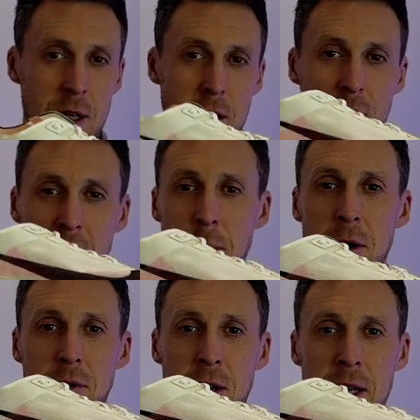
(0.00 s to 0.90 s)
The
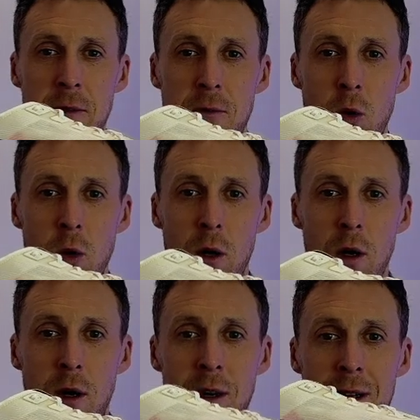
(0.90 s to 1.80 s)
Vaporfly
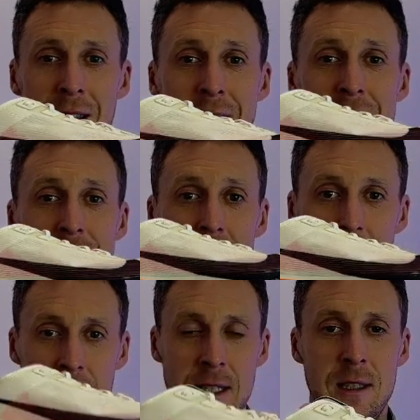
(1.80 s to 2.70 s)
4 are Nike's
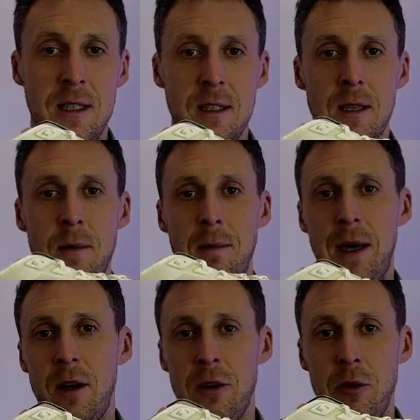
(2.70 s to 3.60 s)
lightest
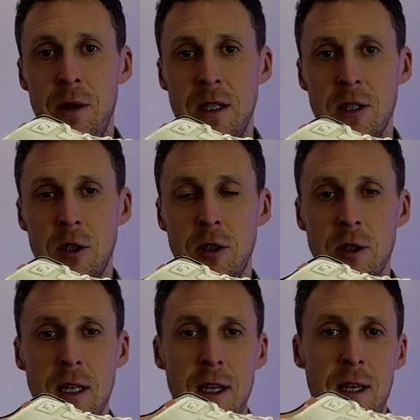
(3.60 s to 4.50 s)
marathon racing
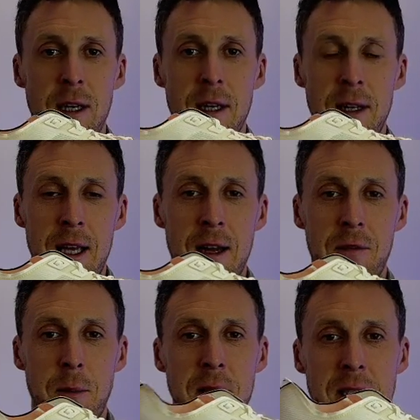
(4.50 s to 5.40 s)
shoes, and they have
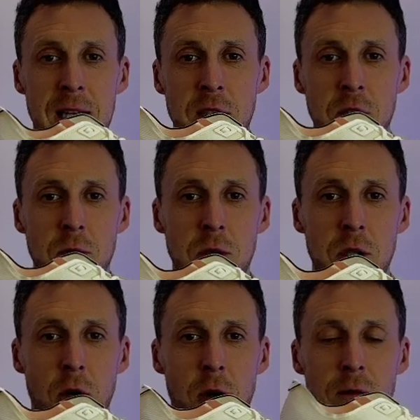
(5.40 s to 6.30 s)
the potential to
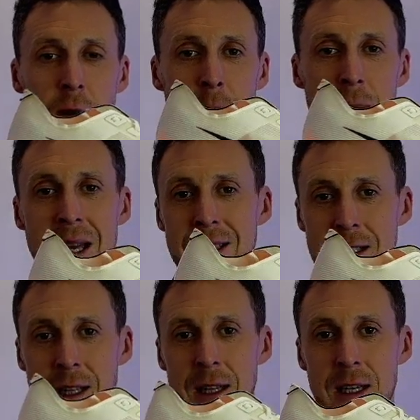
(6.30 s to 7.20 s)
offer
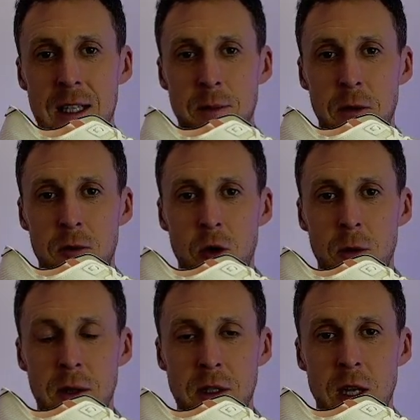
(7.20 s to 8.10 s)
best-in-class
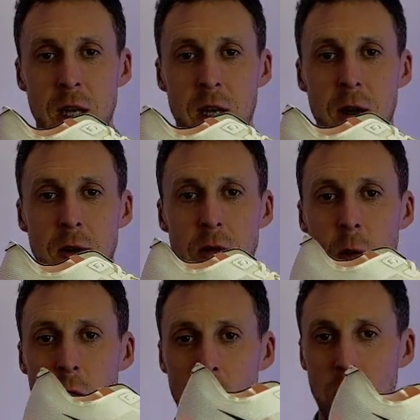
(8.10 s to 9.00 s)
performance
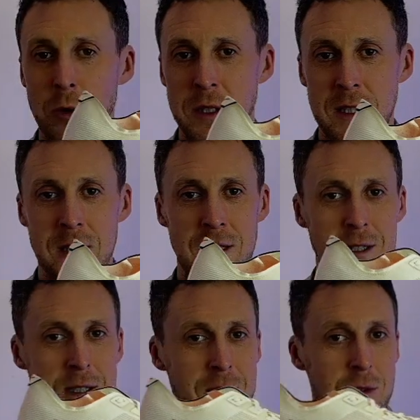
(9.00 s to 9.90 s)
from all
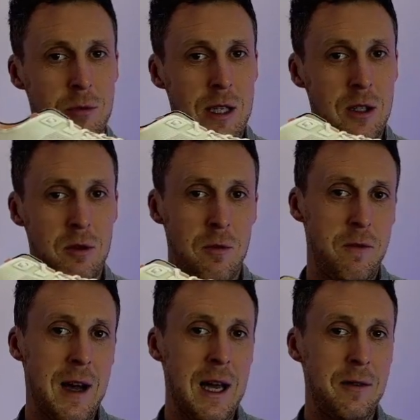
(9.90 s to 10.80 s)
distances that range from
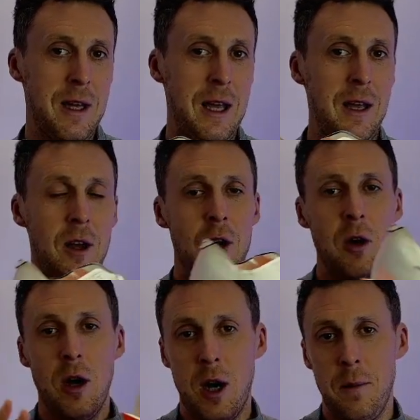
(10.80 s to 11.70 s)
5k
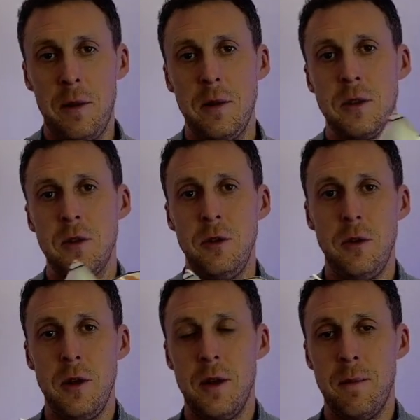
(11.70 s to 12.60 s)
up
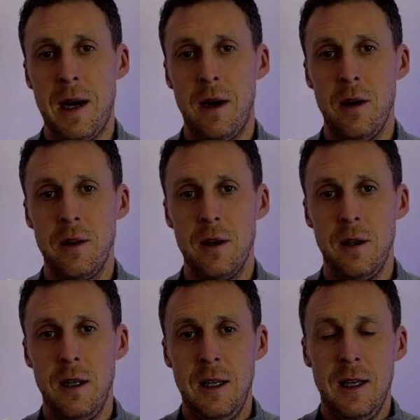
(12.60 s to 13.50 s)
to the marathon.
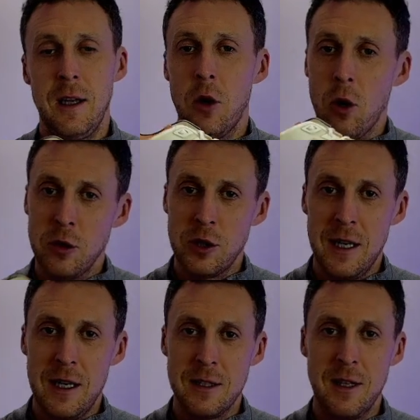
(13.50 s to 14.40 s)
In
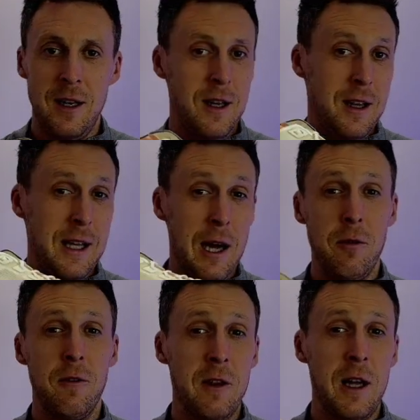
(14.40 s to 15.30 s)
contrast, the
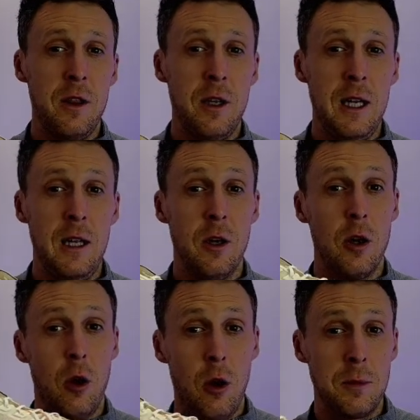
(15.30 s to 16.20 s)
Alphafly 3
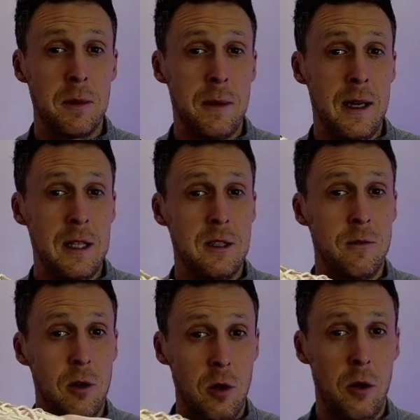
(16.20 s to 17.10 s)
are optimized
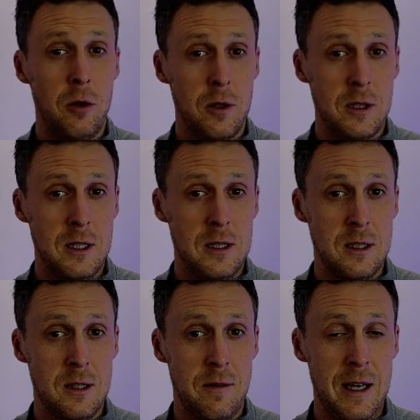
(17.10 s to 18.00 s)
for longer
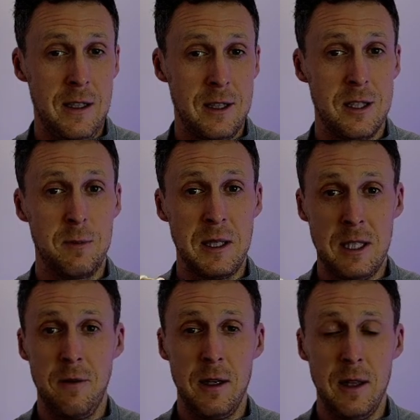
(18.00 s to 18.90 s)
distance events,
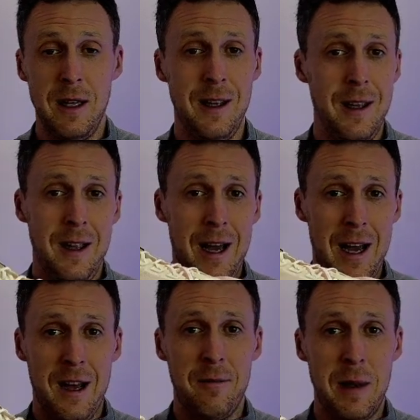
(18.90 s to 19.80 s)
specifically
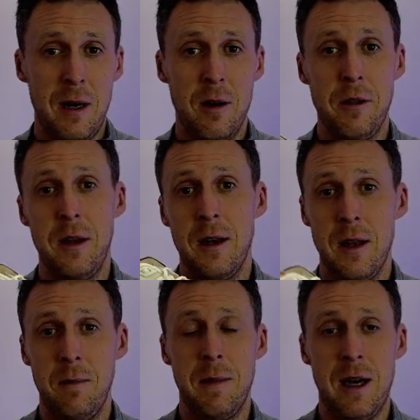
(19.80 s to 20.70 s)
half marathon
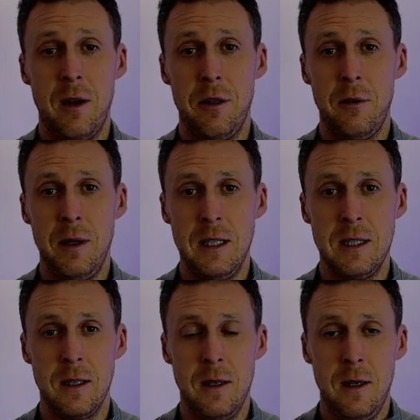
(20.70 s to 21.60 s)
and marathon
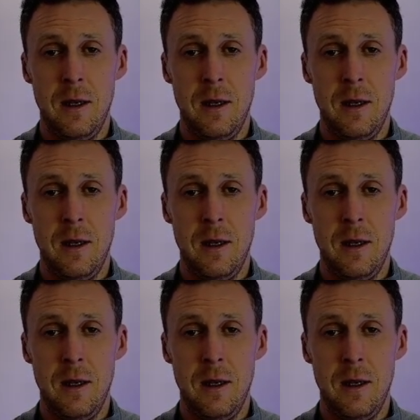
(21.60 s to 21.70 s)
racing.